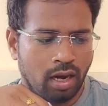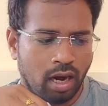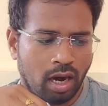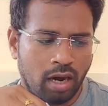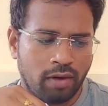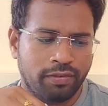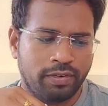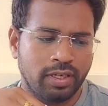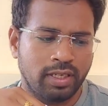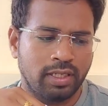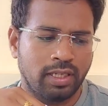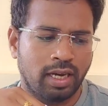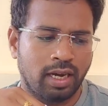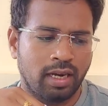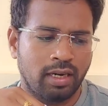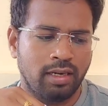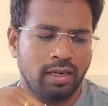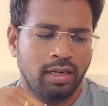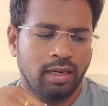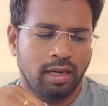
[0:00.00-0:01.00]
After
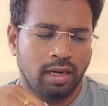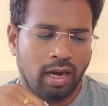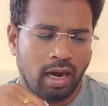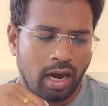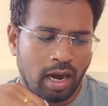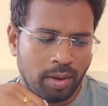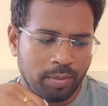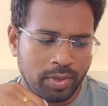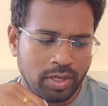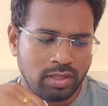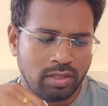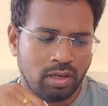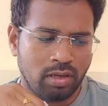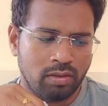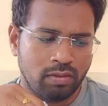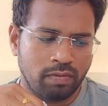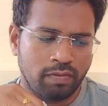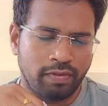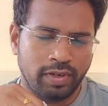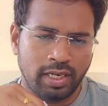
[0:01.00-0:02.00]
that,
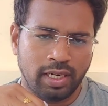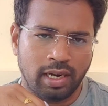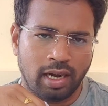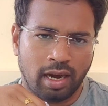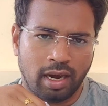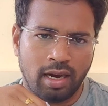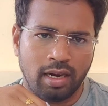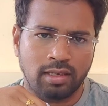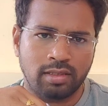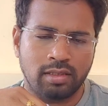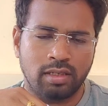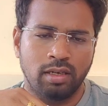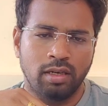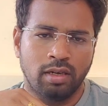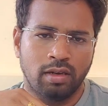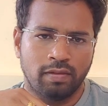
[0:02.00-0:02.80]
Amazon will ask